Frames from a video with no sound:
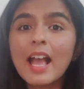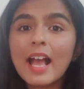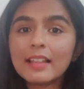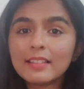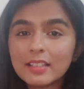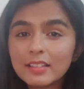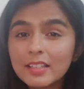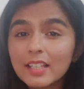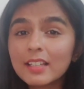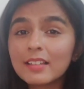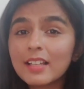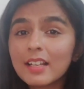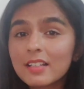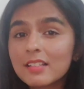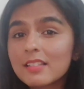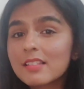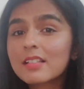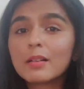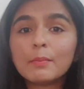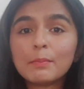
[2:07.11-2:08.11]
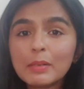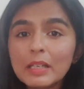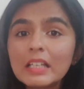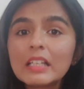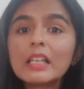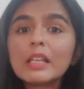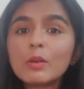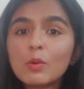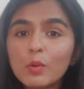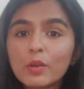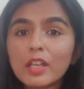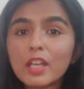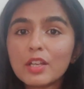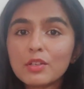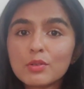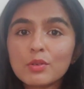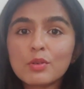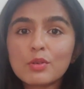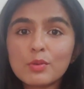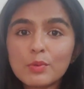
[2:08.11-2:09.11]
and they think that it's completely
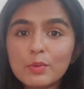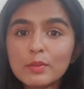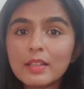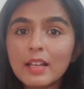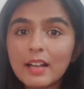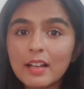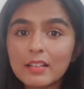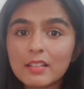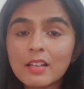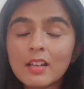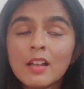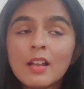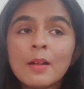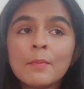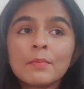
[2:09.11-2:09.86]
okay to do that.